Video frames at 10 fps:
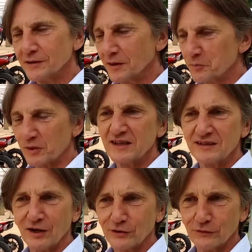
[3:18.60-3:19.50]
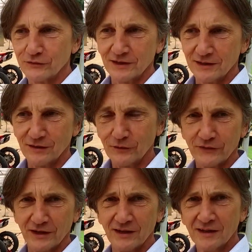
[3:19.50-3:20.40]
a printout of
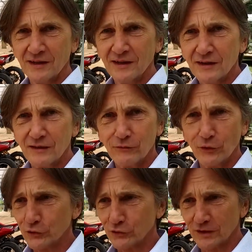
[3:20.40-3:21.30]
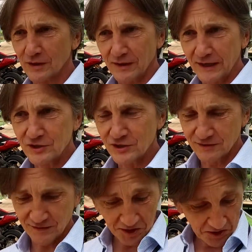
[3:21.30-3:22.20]
the virtual
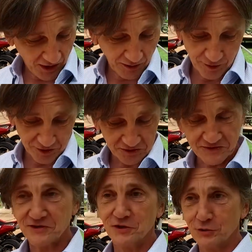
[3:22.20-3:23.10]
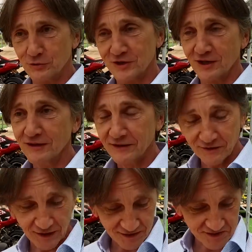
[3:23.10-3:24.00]
engine, I mean, it's huge. Yeah, that
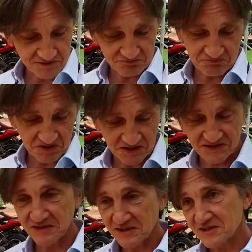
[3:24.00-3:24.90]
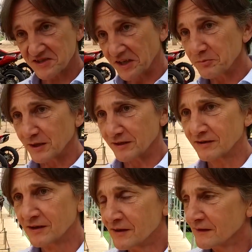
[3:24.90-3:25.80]
thing's it's a statement.
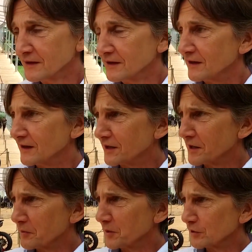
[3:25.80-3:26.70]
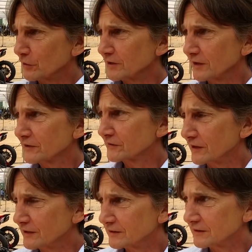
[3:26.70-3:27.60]
But on the other side,